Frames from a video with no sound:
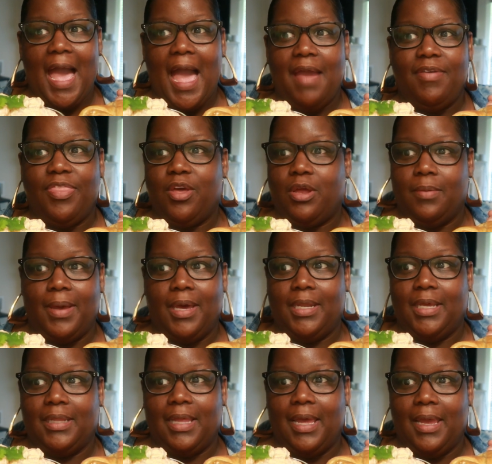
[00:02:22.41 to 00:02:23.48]
I haven't thought about
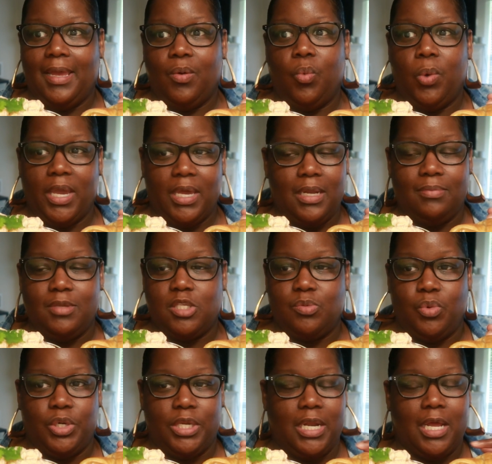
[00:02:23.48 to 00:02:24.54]
it like waking up this
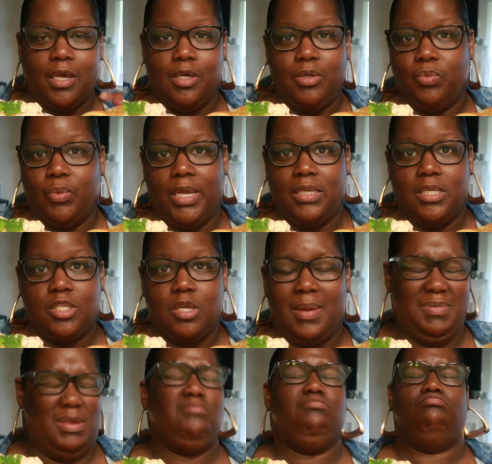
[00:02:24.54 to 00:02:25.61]
morning. I couldn't wait to start
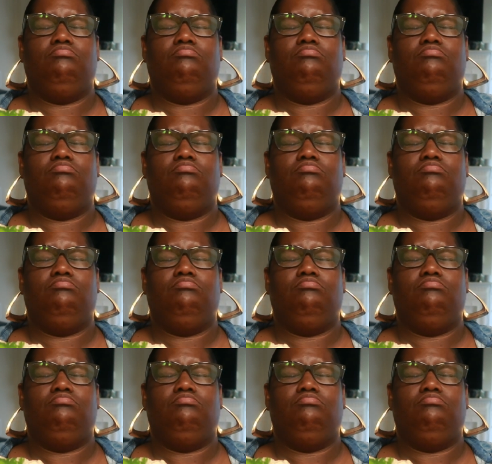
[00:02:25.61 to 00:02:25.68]
back.